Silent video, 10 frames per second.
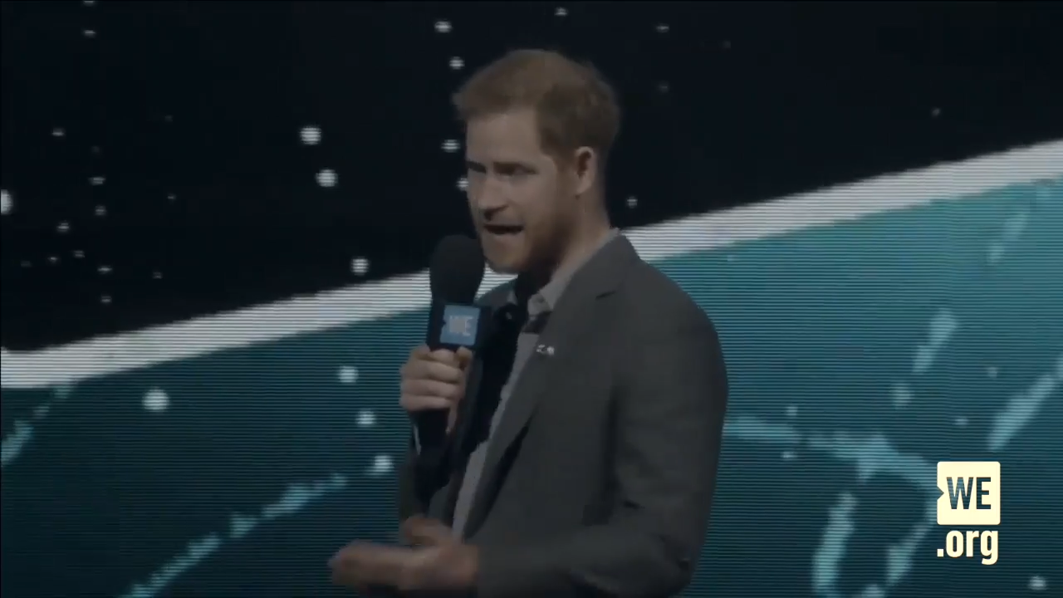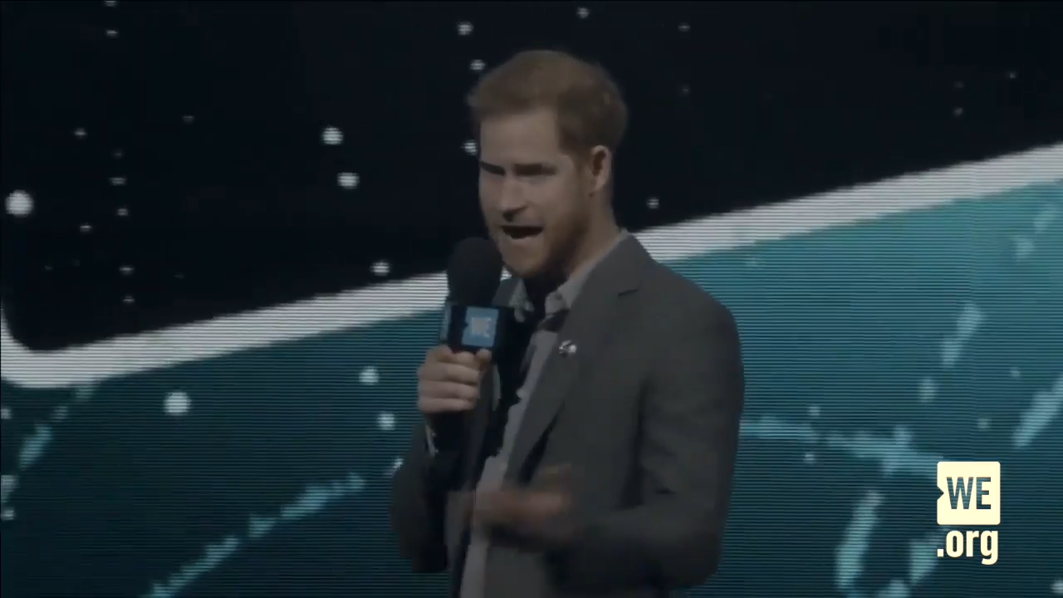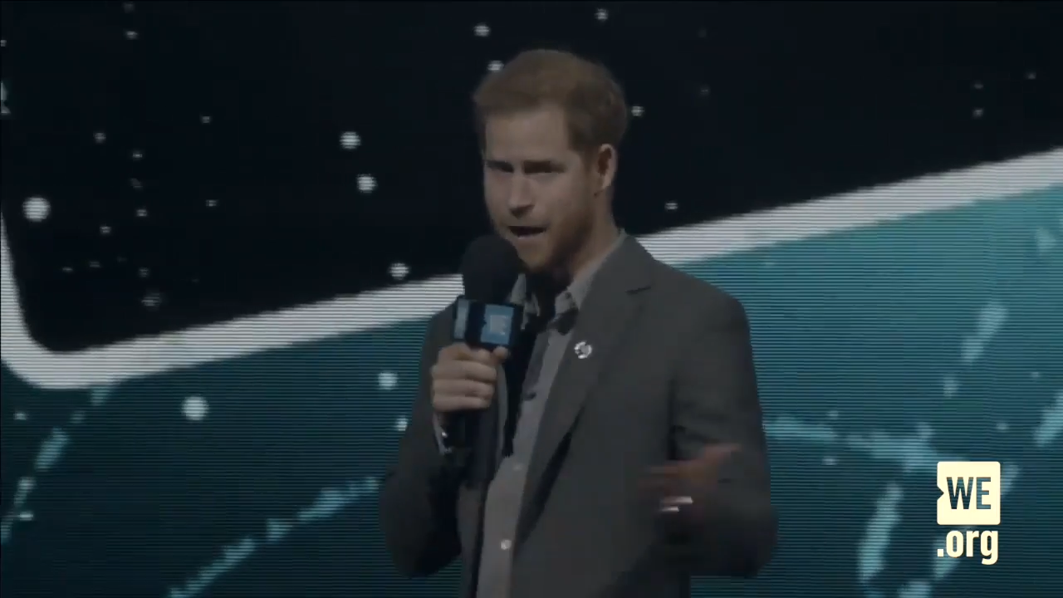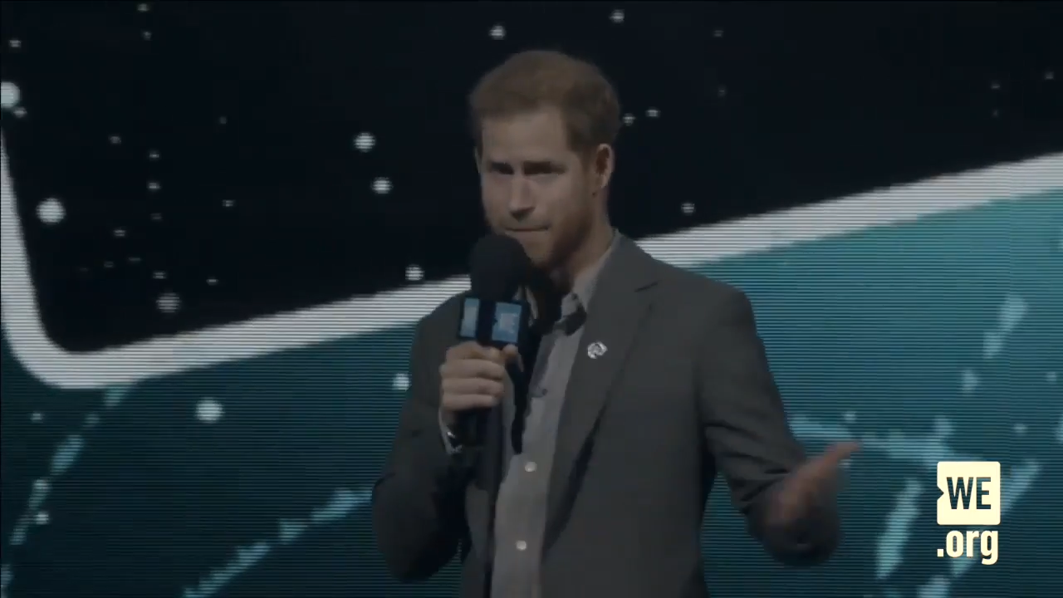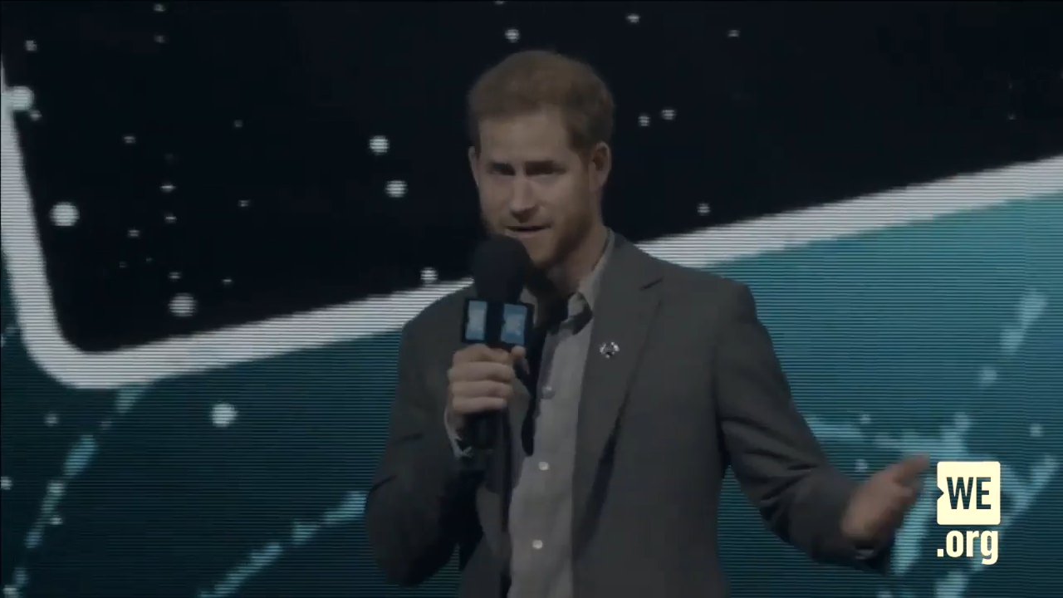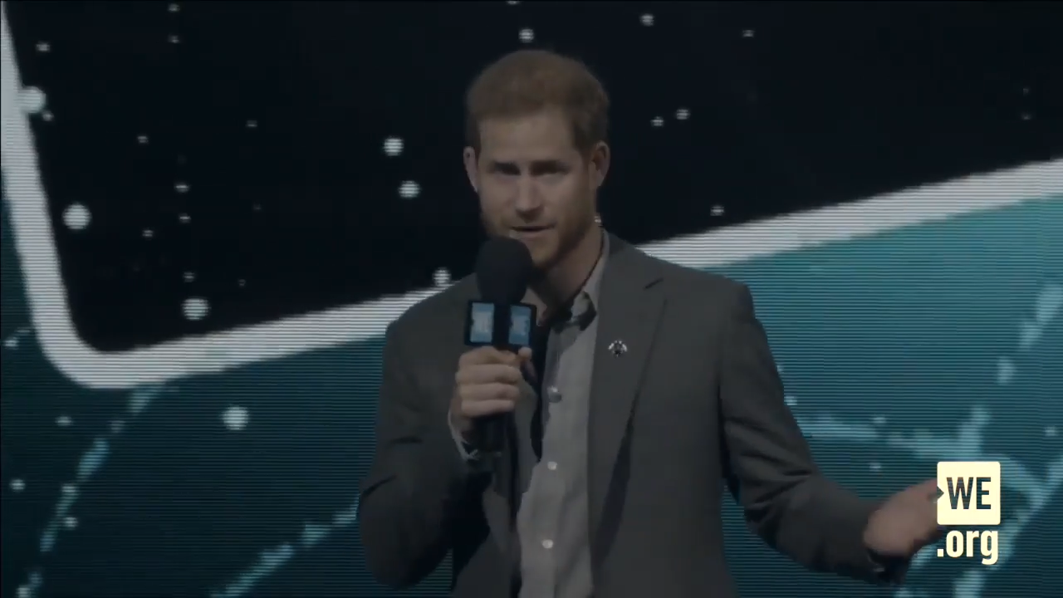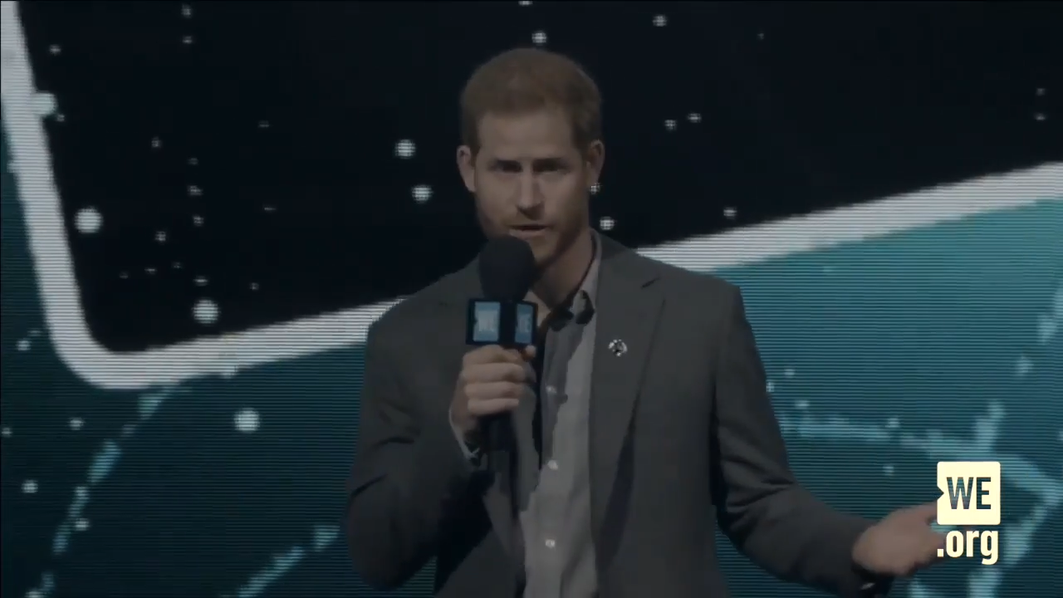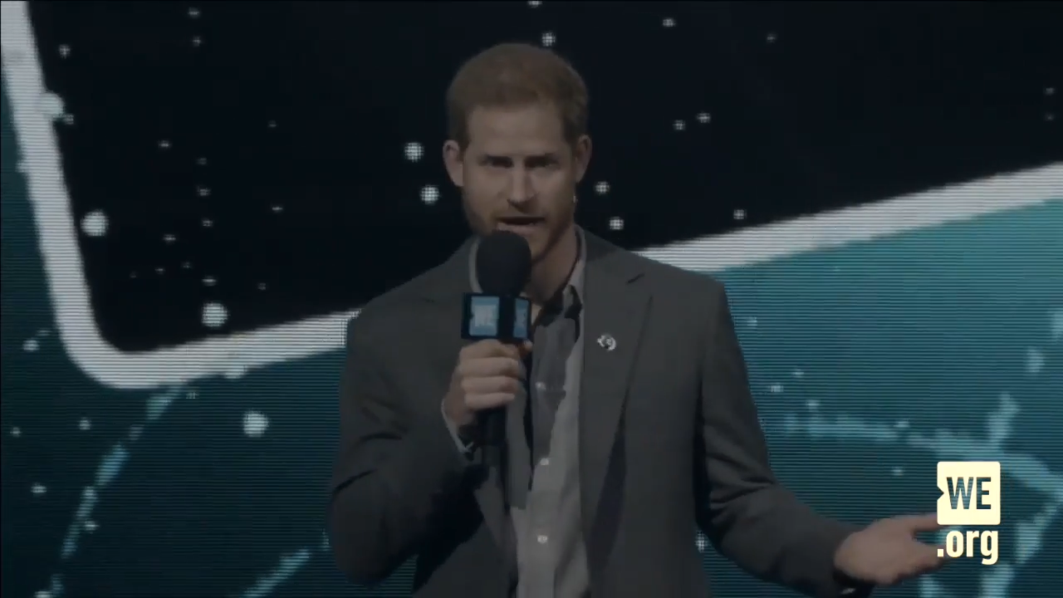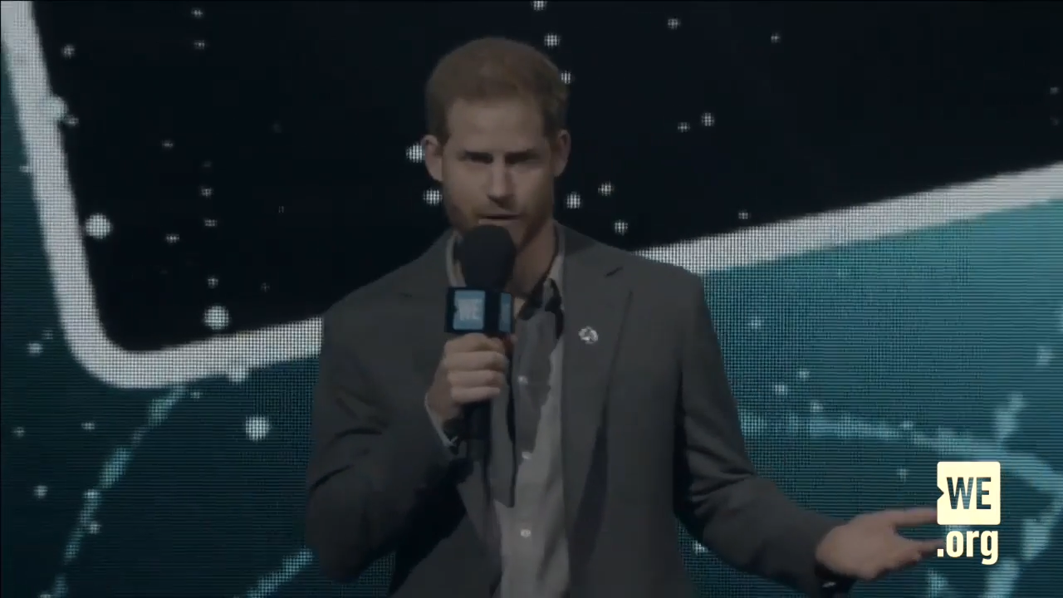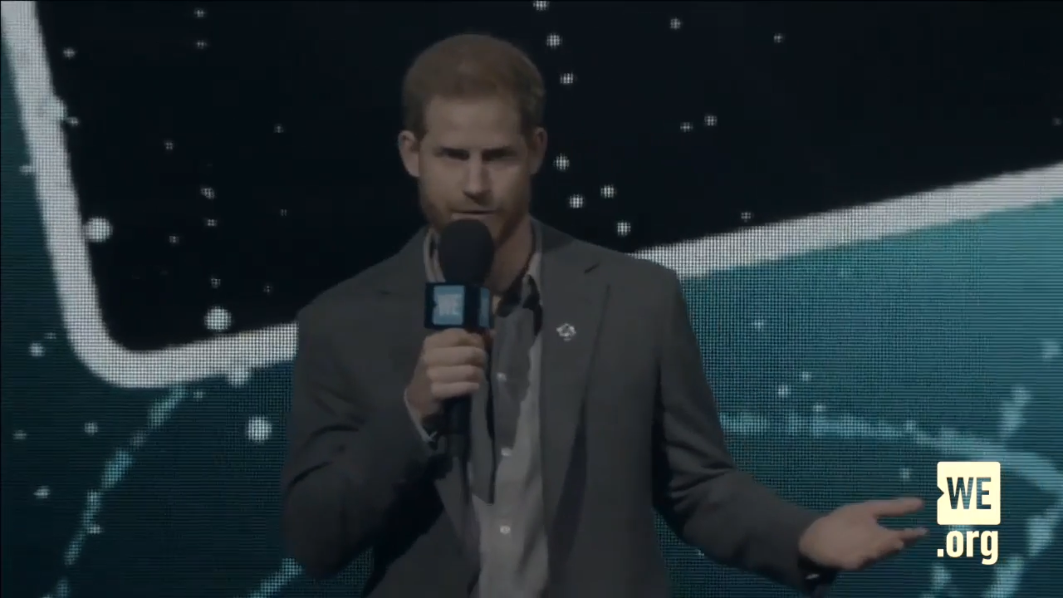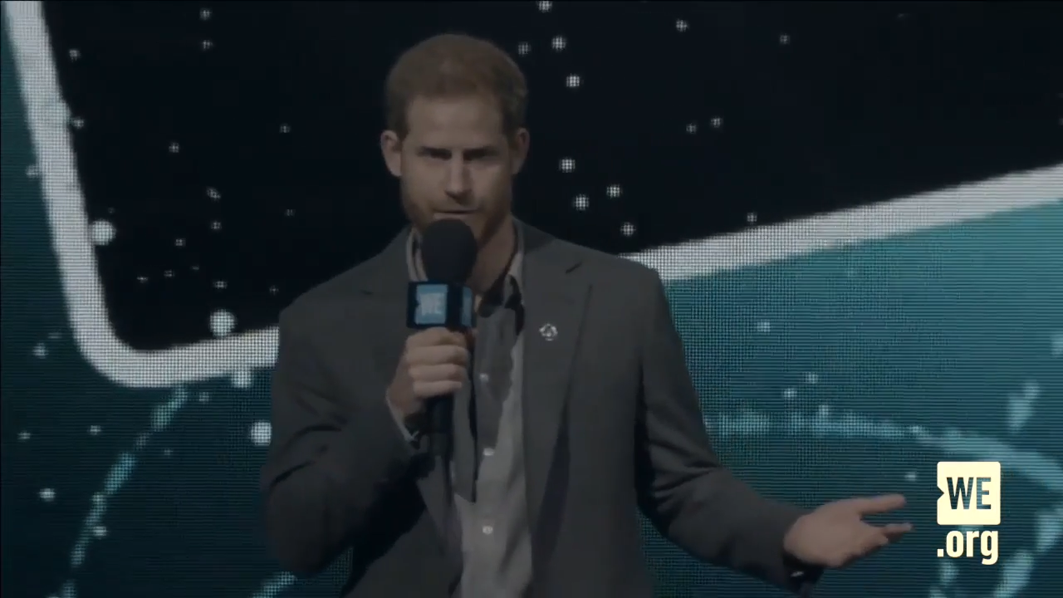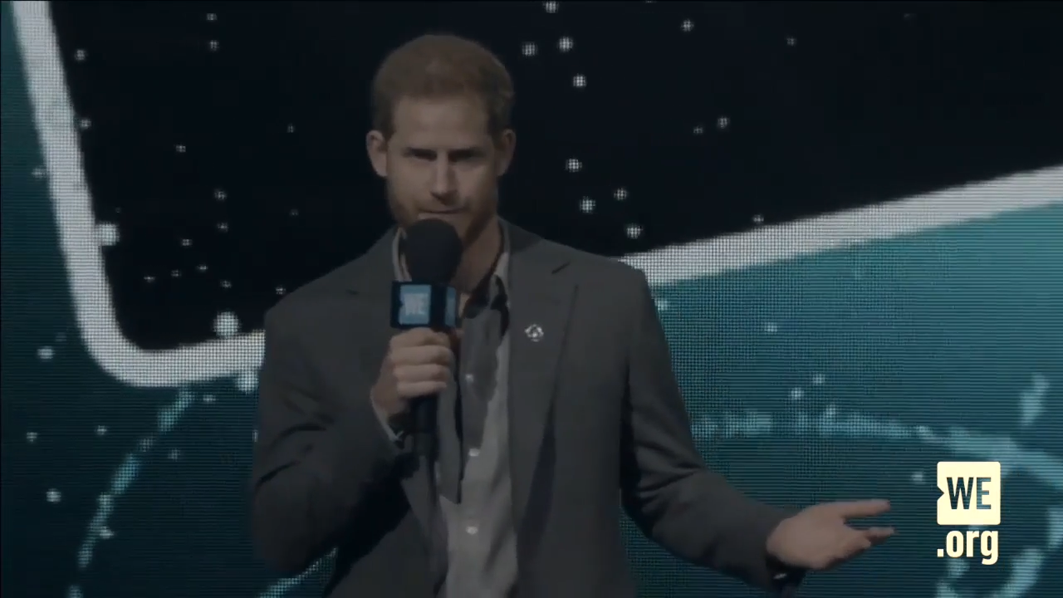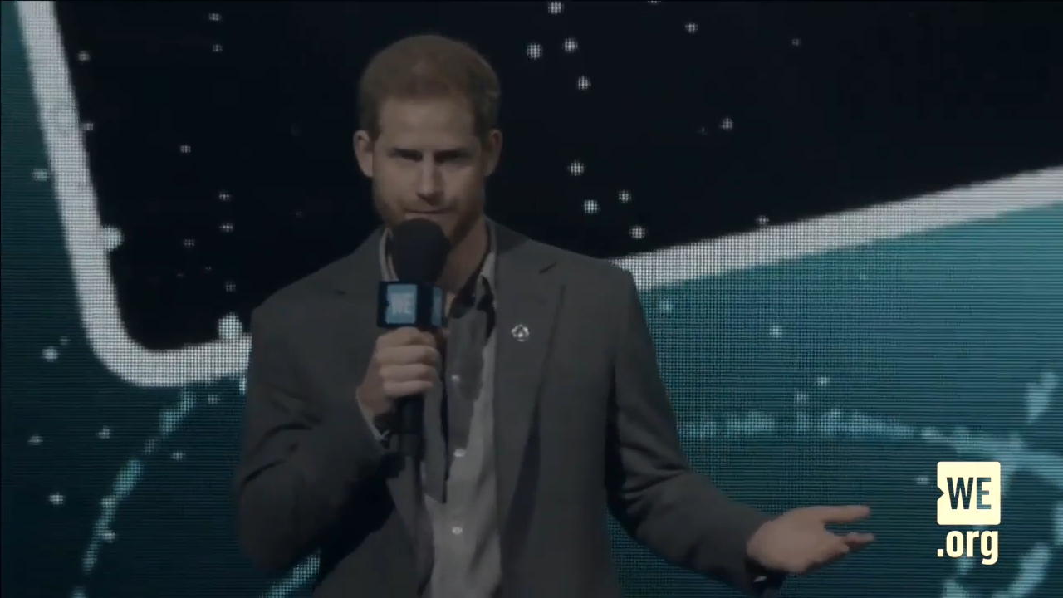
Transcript: our mental health,